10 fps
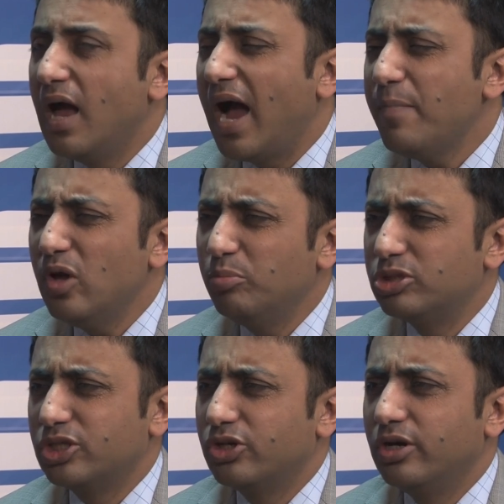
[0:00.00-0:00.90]
I'm not
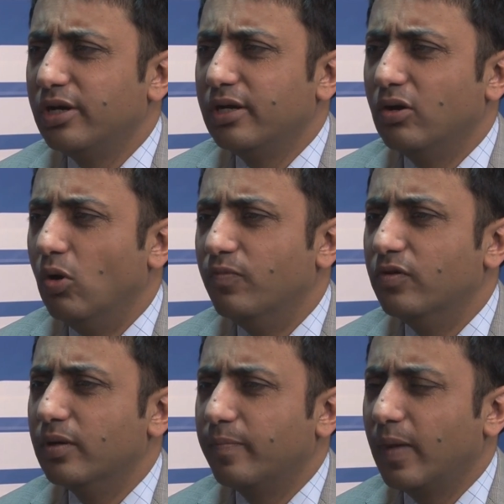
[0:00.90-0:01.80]
particularly
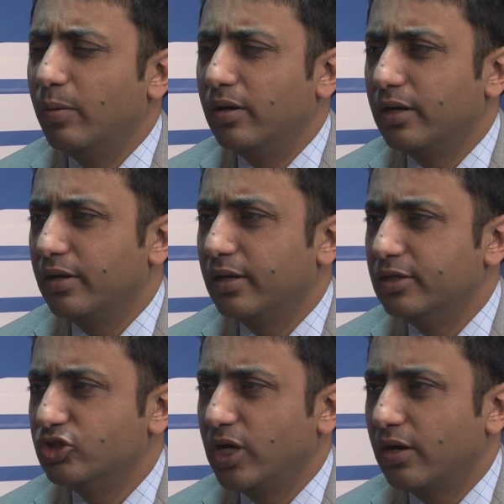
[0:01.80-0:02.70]
hopeful about India
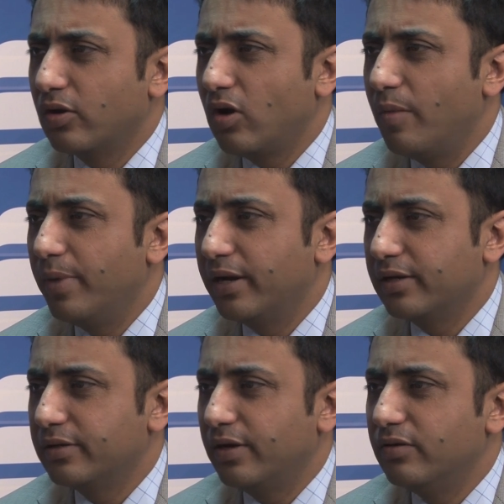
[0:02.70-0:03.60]
and China
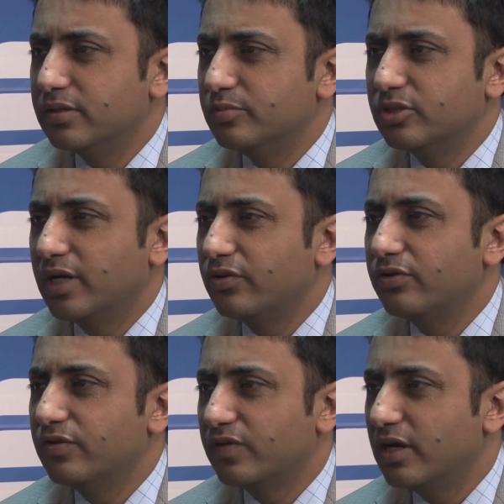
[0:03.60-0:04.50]
combating terrorism together
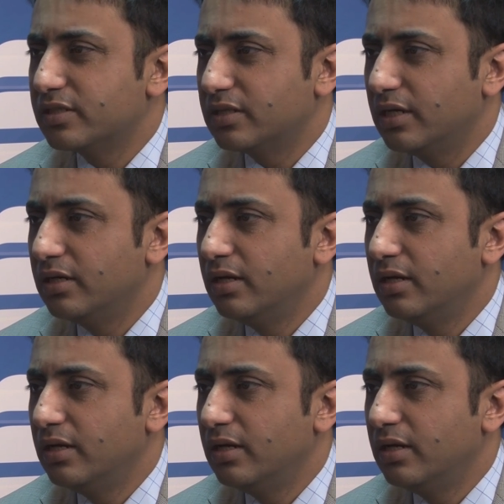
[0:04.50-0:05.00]
in Afghanistan.